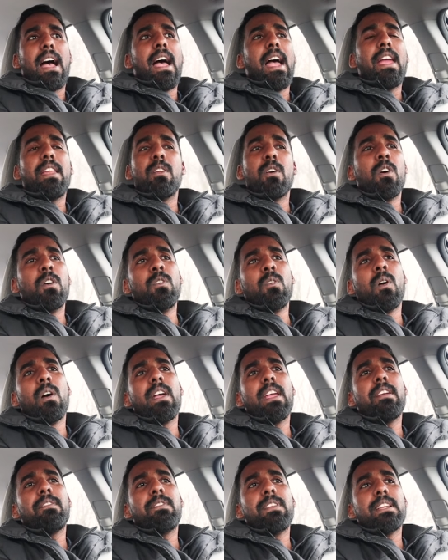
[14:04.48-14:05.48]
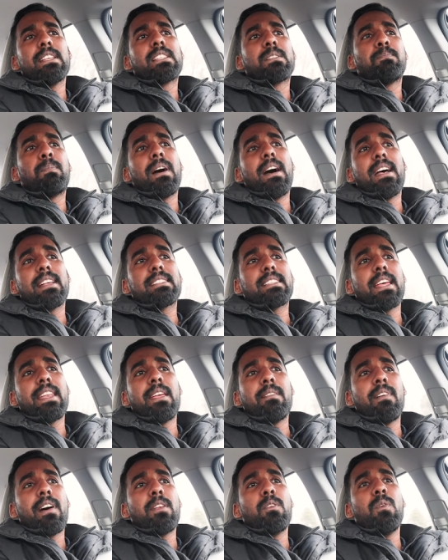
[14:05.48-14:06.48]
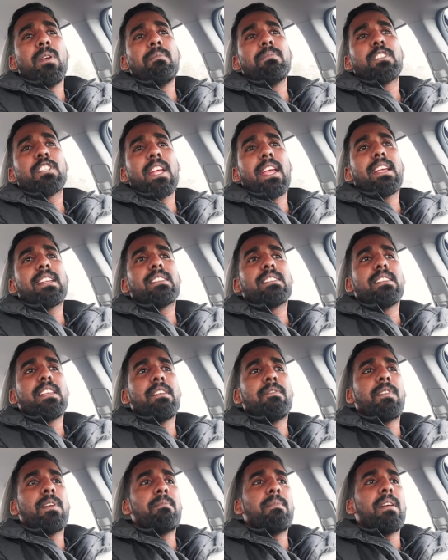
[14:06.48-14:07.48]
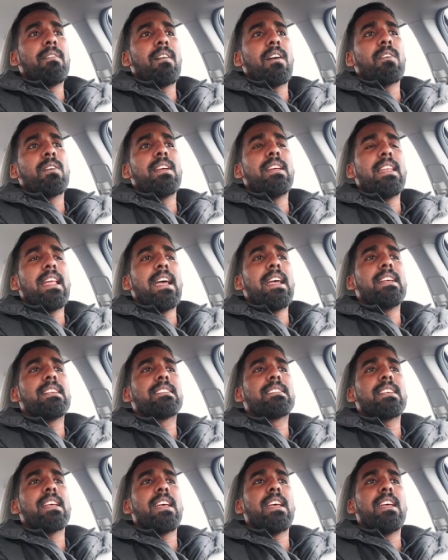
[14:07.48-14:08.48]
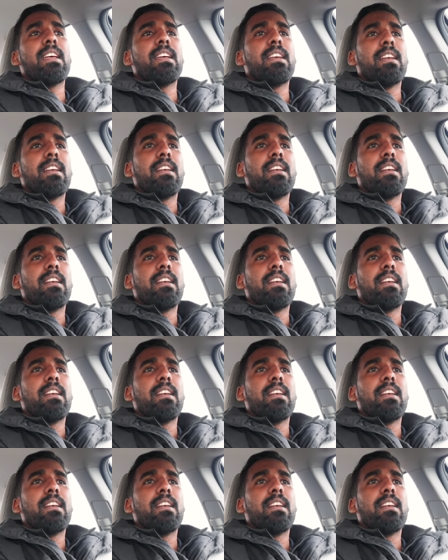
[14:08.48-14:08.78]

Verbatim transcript: I don't know if this pastor never do him checks, if him never realize say,